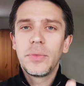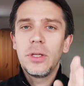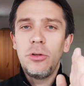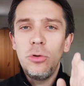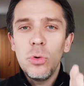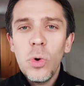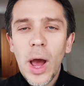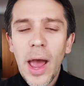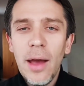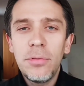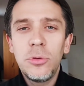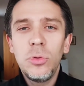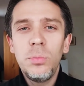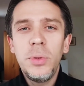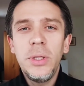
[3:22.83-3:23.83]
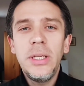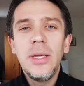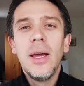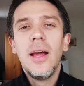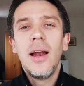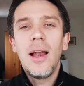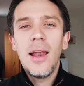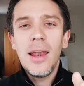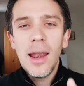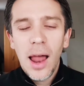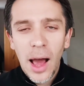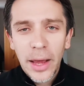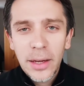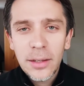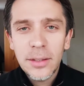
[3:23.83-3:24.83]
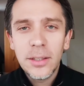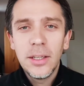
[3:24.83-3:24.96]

You have to be like